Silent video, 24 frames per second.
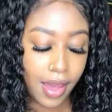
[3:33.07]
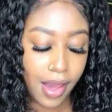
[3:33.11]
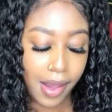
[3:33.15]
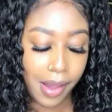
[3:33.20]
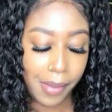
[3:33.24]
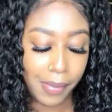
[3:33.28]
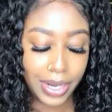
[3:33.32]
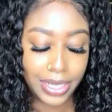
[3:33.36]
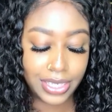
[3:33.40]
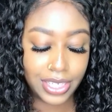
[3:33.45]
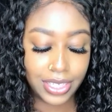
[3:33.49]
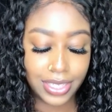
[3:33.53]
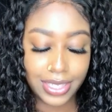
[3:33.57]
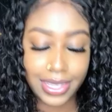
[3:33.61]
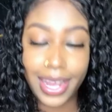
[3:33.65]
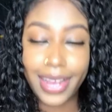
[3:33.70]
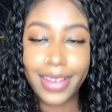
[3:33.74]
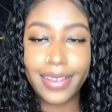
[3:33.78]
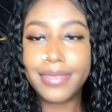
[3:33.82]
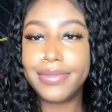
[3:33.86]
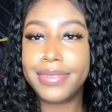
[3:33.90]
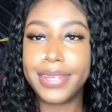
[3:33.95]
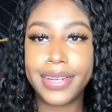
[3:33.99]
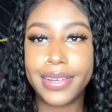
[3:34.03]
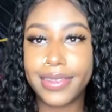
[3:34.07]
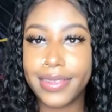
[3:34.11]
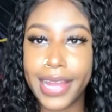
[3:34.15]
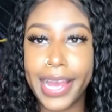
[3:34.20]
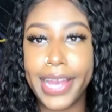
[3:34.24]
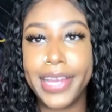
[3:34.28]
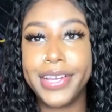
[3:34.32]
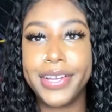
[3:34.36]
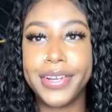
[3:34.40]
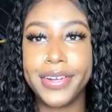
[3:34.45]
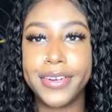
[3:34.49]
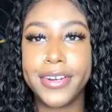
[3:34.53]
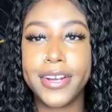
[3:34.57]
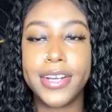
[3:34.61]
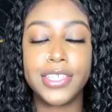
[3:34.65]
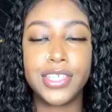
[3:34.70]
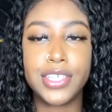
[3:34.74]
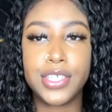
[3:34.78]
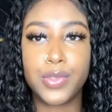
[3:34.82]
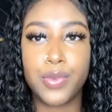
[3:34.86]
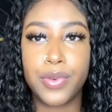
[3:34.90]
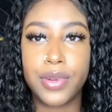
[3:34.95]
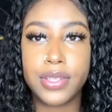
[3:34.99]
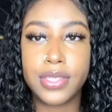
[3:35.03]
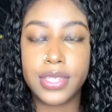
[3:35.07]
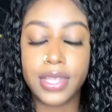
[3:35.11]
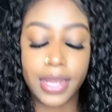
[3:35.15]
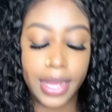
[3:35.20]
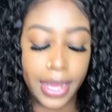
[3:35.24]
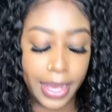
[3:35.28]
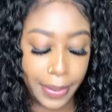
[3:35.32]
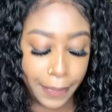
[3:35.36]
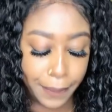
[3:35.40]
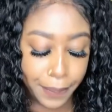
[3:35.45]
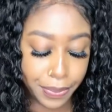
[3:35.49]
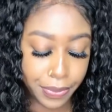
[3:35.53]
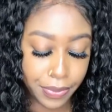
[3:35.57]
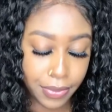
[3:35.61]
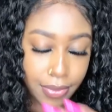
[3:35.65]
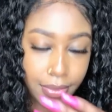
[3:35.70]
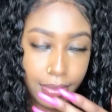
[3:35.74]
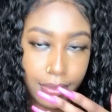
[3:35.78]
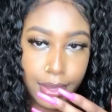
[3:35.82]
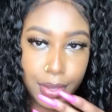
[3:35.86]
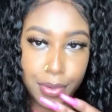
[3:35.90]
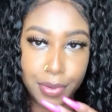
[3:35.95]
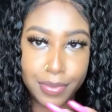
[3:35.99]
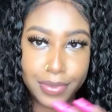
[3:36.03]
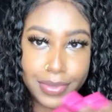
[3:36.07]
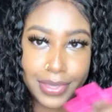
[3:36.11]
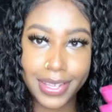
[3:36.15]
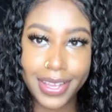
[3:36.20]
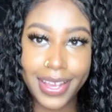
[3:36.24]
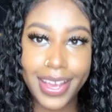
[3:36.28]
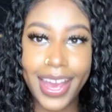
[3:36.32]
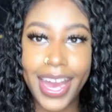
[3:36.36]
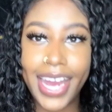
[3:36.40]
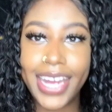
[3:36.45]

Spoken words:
I just like didn't like her. I just wanted to like, oops.